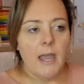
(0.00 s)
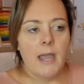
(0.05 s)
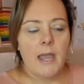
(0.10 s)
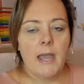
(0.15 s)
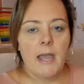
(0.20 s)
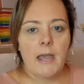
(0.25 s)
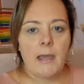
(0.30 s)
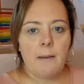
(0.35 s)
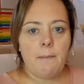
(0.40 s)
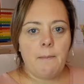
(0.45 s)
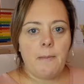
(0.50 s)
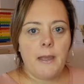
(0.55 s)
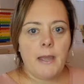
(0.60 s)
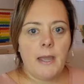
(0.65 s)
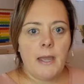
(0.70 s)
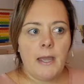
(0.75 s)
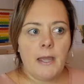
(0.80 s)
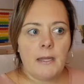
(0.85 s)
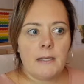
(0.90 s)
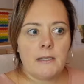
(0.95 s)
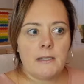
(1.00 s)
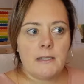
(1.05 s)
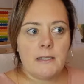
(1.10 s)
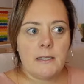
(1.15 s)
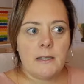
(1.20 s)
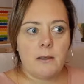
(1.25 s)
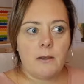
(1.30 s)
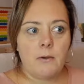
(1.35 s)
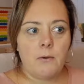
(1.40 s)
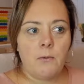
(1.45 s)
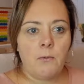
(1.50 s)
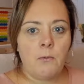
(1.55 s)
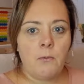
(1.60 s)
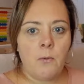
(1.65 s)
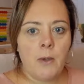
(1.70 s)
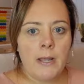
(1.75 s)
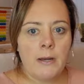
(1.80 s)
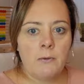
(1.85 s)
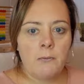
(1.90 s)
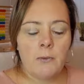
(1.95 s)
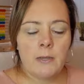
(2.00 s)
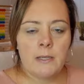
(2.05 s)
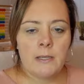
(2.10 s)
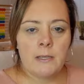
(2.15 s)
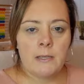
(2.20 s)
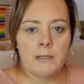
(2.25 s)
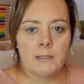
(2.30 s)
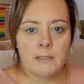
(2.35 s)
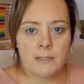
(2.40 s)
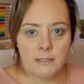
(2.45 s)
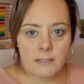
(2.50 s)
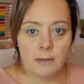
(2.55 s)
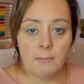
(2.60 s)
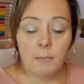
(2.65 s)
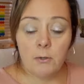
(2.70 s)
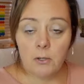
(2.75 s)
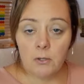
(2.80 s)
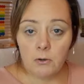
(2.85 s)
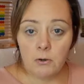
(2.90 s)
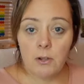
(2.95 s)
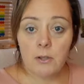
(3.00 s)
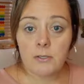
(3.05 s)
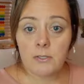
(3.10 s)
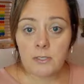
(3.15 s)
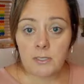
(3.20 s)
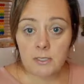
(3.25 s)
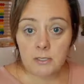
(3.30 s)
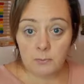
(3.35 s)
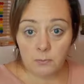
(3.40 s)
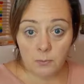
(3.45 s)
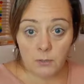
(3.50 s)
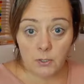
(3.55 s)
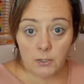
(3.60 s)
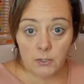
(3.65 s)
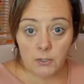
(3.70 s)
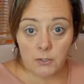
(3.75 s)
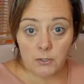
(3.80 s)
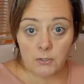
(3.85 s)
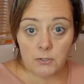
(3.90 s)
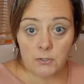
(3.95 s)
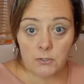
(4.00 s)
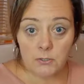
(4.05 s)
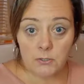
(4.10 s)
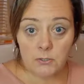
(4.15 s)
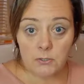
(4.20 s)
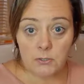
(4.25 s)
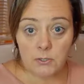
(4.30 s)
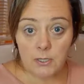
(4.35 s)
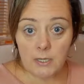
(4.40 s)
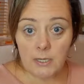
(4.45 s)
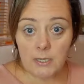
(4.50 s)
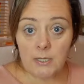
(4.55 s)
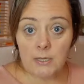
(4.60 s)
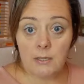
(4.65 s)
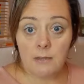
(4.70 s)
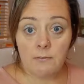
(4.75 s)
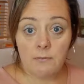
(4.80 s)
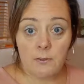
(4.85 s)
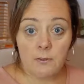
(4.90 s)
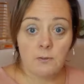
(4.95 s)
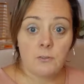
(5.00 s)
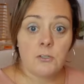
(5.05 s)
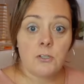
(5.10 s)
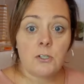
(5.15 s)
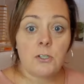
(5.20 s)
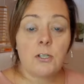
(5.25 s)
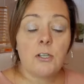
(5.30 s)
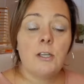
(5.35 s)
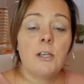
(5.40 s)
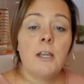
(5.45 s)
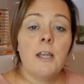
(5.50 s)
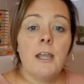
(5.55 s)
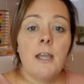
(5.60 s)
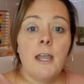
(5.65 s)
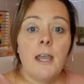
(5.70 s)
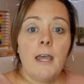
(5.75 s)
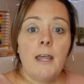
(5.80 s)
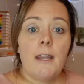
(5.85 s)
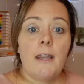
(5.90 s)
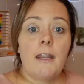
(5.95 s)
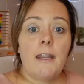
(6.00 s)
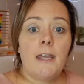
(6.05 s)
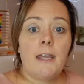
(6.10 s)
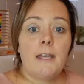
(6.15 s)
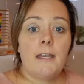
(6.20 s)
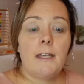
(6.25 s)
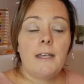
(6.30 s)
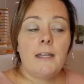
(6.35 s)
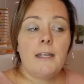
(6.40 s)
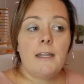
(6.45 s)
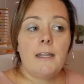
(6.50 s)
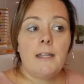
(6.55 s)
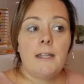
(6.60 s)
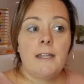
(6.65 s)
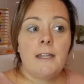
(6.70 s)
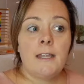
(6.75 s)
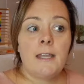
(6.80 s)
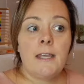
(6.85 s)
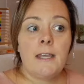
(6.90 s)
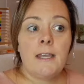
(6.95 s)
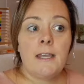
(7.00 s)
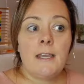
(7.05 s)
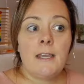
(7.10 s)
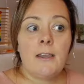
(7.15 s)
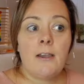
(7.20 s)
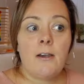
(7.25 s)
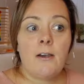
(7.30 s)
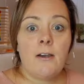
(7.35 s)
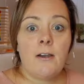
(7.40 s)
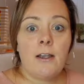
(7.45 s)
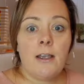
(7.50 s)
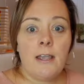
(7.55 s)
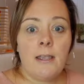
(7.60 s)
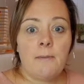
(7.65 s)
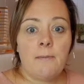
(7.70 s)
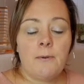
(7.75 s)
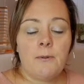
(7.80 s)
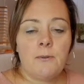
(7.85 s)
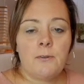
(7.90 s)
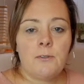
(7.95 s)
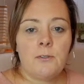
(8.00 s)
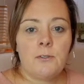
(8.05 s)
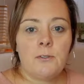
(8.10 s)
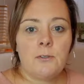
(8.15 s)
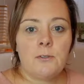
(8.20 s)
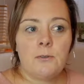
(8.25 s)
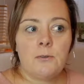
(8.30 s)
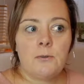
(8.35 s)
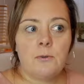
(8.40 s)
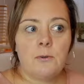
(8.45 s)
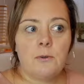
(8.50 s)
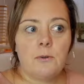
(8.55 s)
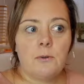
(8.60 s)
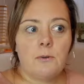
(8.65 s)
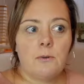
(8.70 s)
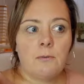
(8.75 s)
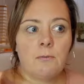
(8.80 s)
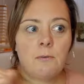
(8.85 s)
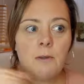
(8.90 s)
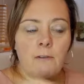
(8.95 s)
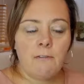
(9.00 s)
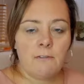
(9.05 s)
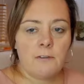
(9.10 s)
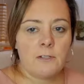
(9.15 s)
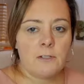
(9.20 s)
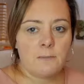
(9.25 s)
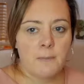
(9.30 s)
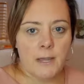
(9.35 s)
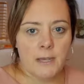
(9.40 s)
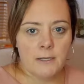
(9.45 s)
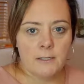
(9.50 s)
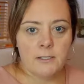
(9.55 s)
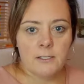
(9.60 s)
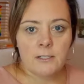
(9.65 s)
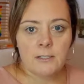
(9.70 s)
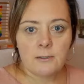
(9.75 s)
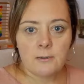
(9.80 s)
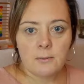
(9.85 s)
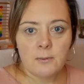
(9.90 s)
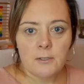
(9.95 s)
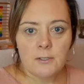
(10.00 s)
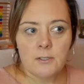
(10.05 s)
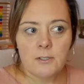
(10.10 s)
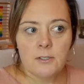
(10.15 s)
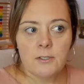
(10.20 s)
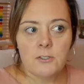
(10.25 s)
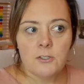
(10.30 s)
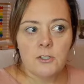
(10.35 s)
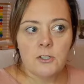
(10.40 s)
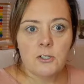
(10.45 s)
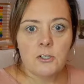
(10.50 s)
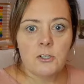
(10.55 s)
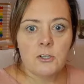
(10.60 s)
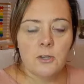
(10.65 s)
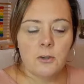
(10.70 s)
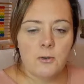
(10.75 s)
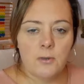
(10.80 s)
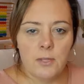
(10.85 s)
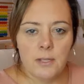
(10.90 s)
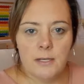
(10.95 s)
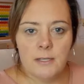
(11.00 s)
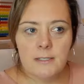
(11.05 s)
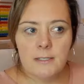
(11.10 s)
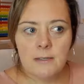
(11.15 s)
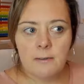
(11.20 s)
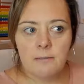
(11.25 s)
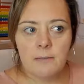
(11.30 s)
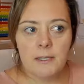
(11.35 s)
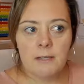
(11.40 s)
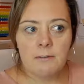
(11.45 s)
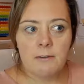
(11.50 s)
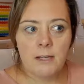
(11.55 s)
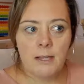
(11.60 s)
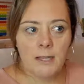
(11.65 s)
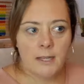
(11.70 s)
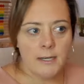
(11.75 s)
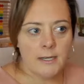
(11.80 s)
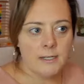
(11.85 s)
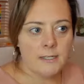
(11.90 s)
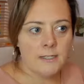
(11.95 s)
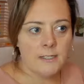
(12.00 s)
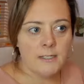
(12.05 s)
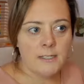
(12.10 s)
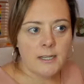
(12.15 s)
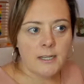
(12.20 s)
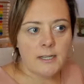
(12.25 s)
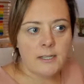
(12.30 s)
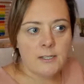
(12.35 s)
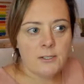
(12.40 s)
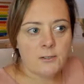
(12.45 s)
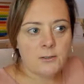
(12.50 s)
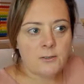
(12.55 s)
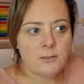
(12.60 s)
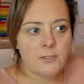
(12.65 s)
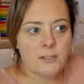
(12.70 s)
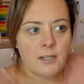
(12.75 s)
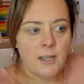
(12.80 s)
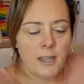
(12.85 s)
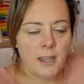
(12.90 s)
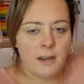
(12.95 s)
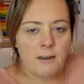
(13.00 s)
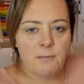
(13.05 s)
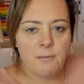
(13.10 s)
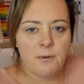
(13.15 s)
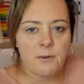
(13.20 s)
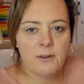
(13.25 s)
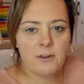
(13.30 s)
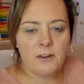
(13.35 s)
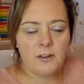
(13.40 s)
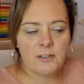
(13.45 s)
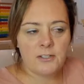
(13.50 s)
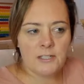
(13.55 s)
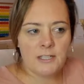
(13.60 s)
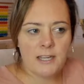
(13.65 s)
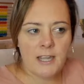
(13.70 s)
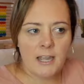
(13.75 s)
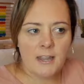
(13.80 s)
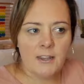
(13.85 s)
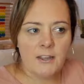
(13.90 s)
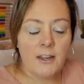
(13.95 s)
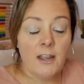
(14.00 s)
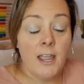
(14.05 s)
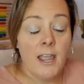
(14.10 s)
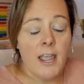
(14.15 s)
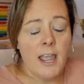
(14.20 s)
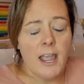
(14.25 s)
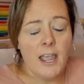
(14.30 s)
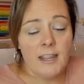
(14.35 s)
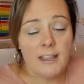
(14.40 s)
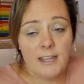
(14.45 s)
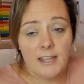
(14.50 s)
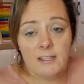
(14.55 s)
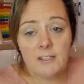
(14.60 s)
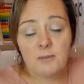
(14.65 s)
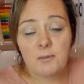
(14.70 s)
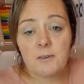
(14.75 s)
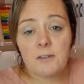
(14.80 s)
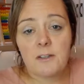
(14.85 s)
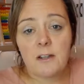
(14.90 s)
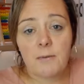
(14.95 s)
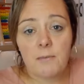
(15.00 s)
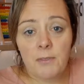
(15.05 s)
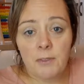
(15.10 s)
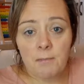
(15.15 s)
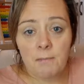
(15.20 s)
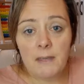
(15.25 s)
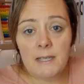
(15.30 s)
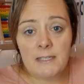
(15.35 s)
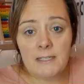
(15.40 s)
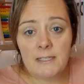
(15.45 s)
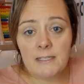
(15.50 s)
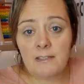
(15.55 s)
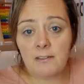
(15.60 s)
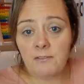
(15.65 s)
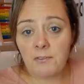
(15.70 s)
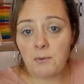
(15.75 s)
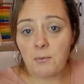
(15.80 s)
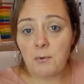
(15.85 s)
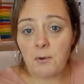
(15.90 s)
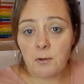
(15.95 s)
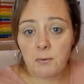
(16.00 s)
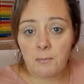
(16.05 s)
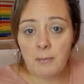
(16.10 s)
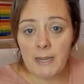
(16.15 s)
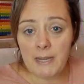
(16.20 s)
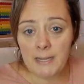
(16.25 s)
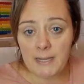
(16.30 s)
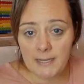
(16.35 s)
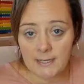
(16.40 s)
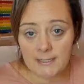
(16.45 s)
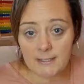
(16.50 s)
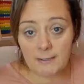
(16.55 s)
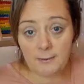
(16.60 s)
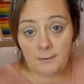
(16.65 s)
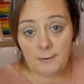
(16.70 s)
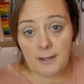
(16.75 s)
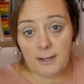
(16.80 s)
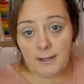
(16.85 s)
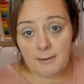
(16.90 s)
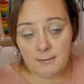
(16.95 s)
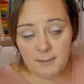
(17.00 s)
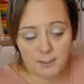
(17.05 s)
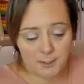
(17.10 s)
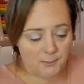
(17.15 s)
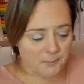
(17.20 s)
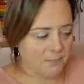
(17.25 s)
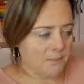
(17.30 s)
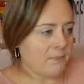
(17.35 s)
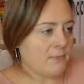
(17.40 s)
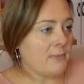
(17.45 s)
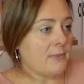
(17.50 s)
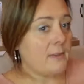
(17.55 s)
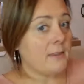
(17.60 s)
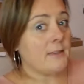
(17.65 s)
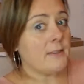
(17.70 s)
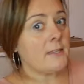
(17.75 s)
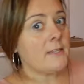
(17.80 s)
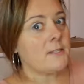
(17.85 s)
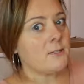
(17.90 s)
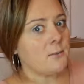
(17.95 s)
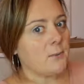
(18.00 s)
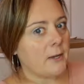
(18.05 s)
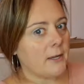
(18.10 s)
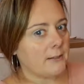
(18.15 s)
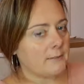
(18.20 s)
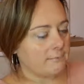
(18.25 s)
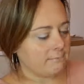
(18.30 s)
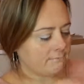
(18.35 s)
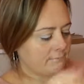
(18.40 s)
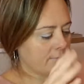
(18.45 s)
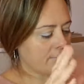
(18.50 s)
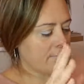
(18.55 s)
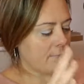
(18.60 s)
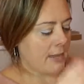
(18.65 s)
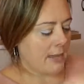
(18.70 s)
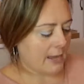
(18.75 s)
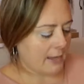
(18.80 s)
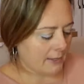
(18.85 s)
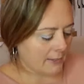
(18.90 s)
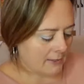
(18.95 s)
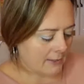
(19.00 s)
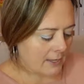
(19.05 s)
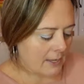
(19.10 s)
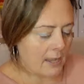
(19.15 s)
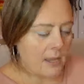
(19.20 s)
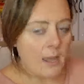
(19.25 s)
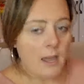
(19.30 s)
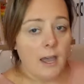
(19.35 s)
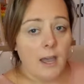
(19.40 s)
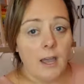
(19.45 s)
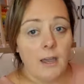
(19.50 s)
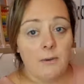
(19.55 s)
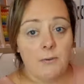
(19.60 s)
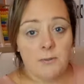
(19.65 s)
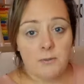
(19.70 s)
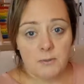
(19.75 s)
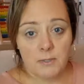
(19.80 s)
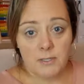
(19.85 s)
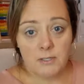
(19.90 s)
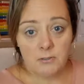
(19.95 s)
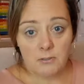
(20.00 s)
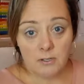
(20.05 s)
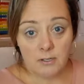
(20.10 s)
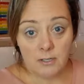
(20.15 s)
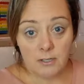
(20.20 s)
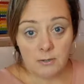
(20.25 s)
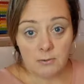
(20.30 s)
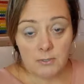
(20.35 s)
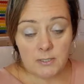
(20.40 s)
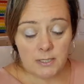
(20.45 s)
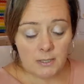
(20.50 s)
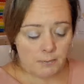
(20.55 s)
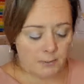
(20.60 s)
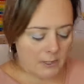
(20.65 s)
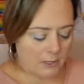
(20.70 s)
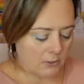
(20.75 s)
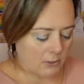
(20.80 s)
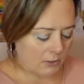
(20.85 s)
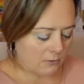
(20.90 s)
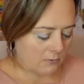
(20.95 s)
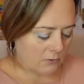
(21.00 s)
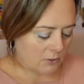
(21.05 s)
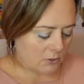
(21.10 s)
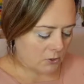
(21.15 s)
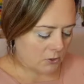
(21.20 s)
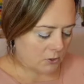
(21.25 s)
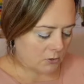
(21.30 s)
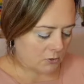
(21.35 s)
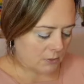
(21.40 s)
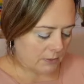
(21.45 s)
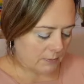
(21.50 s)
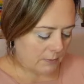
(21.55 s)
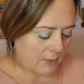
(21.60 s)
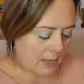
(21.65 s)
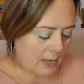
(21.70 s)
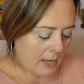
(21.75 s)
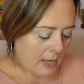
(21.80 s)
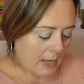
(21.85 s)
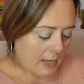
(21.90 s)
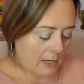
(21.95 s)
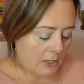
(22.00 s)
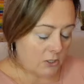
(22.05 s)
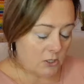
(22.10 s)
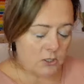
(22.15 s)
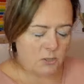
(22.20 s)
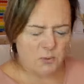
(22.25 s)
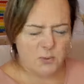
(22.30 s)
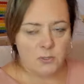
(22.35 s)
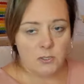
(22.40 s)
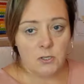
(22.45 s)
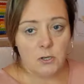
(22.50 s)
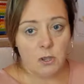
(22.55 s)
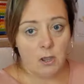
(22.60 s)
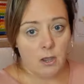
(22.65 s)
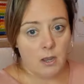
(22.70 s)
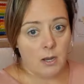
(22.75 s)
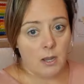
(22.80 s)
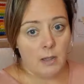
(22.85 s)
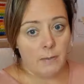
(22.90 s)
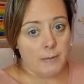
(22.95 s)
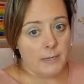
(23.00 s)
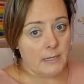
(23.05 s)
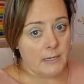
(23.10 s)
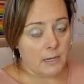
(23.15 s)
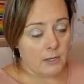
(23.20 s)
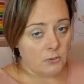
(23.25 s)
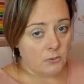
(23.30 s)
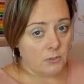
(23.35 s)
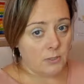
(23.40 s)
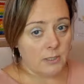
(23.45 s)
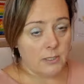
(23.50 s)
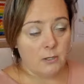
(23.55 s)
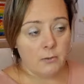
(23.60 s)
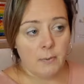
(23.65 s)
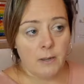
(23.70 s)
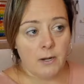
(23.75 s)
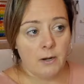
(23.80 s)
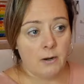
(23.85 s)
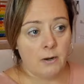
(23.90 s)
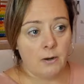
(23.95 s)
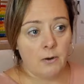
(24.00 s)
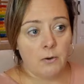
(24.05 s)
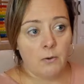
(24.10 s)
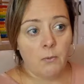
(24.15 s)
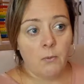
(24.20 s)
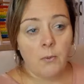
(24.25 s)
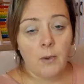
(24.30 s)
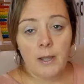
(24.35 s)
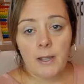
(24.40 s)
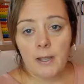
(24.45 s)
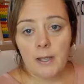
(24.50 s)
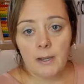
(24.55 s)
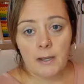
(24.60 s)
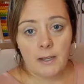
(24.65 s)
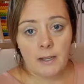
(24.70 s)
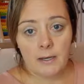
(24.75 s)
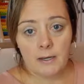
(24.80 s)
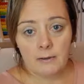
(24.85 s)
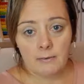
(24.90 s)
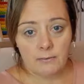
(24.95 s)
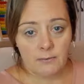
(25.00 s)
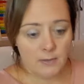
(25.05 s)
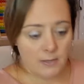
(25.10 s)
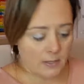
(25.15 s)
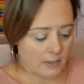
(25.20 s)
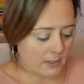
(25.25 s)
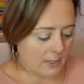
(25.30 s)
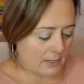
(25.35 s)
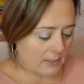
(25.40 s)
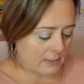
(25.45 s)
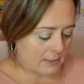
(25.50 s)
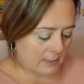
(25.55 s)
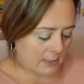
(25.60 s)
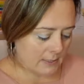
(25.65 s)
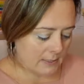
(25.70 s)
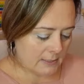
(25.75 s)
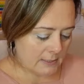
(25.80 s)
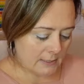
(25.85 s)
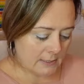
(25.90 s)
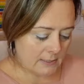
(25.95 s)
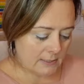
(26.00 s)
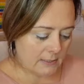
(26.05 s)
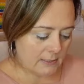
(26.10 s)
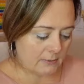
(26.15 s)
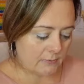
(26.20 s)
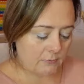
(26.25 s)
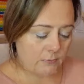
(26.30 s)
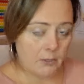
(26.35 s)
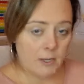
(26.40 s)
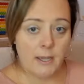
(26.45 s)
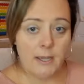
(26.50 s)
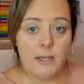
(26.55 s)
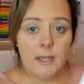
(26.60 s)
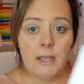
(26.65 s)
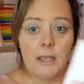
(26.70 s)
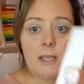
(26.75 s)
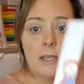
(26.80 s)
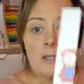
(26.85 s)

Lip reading: And when we stumble across these words in the future, then they are able to reference back to their word search, know that it's something related to dinosaurs, kind of put it all together, and that's what the basis of the word bank is, okay? So this one, math, I was really struggling with skip counting for the children, and it just was not coming naturally, no matter what kind of things I did, okay?